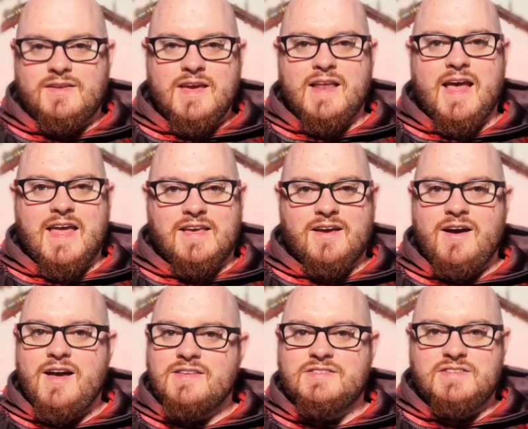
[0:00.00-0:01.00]
G'day
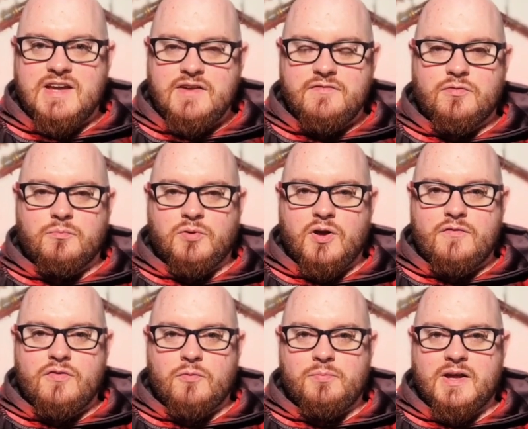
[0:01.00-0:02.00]
guys, Dean from
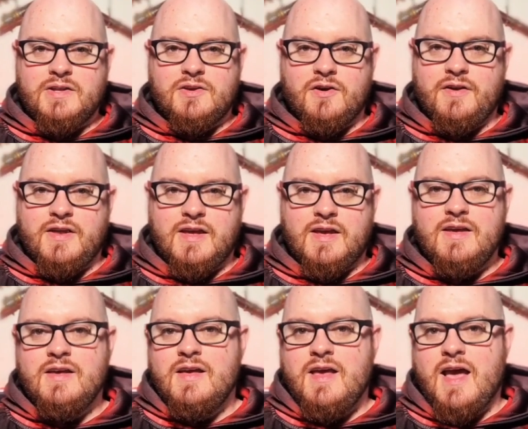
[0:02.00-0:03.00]
Blog for the Blood God
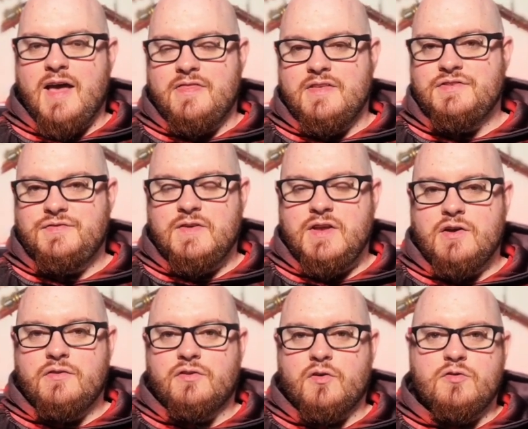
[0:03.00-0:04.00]
here, and this
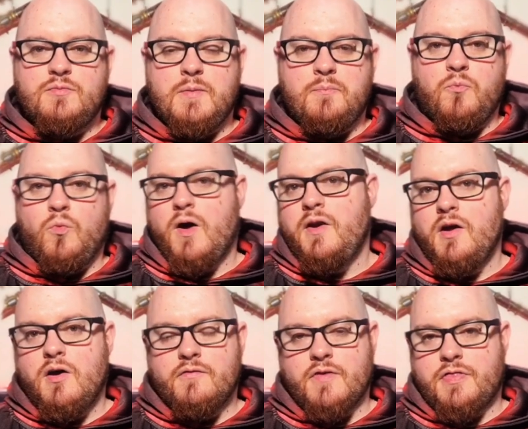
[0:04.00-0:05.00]
video is going to be one
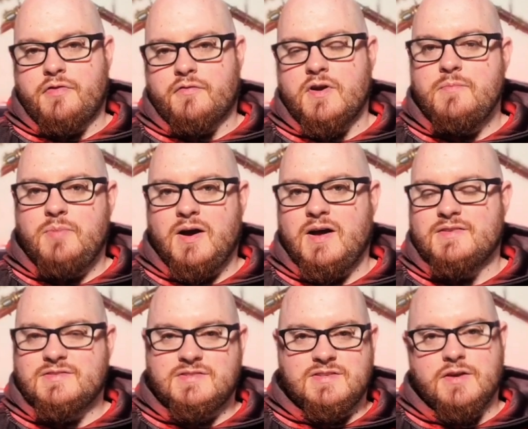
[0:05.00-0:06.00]
of a
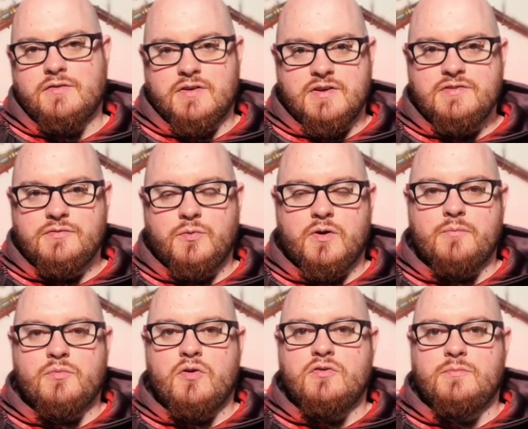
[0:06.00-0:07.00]
three-part series where
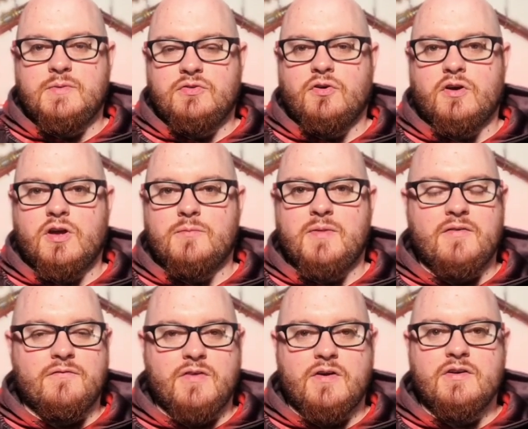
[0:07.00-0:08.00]
I'm going to be talking
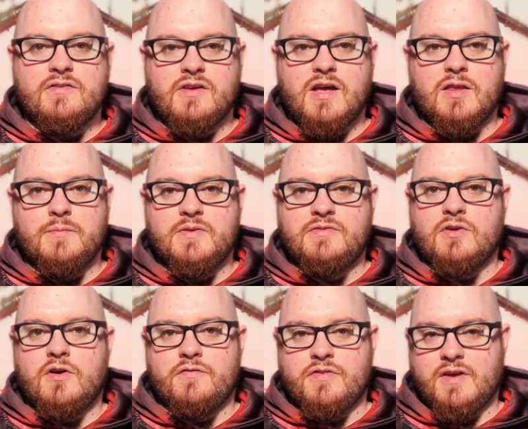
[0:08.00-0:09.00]
about various elements
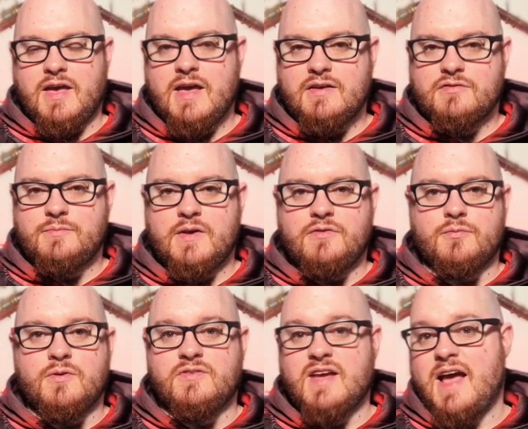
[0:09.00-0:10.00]
of the Chaos Space
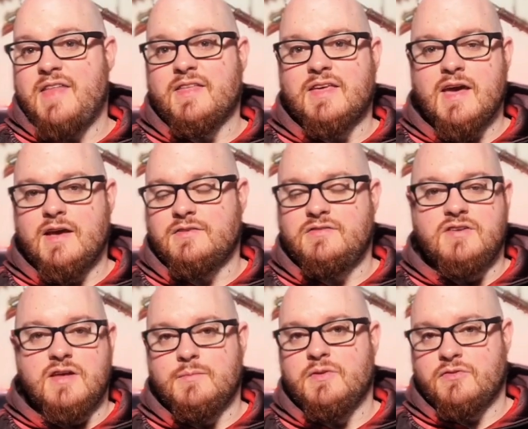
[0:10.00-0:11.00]
Marines and the Chaos
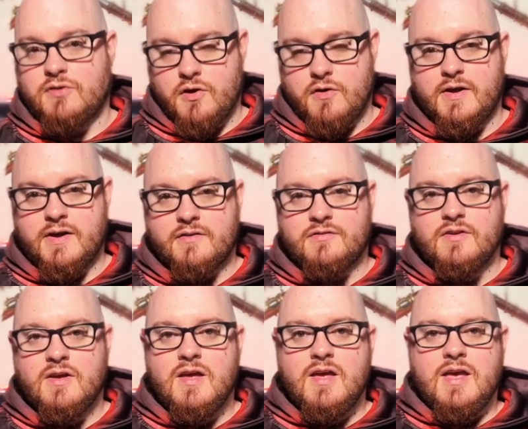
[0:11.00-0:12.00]
Daemons Codex.
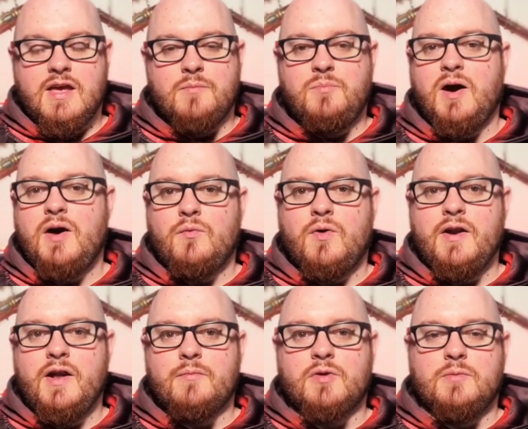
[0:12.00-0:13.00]
In part
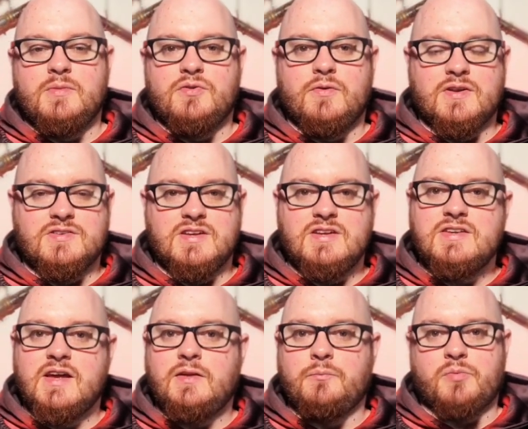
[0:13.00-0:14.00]
1, I'm going to be doing a
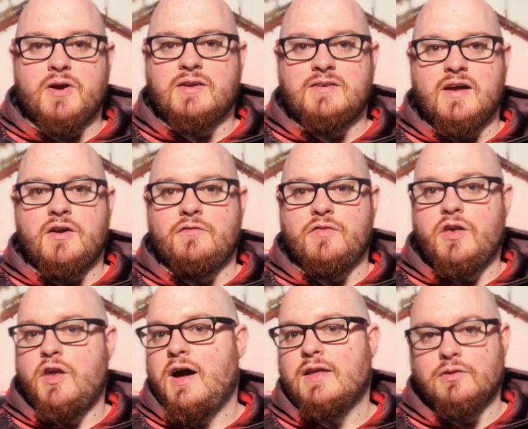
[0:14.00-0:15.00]
detailed breakdown of the
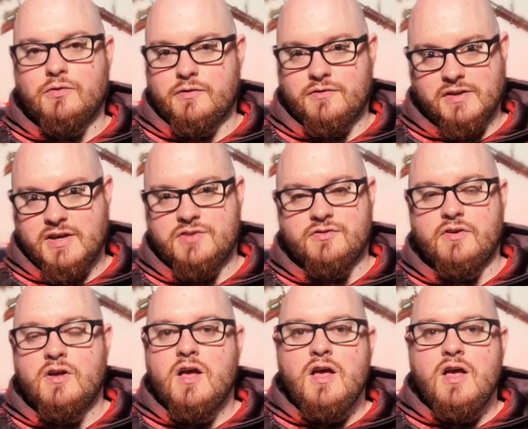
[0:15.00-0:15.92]
Night Lord's Legion,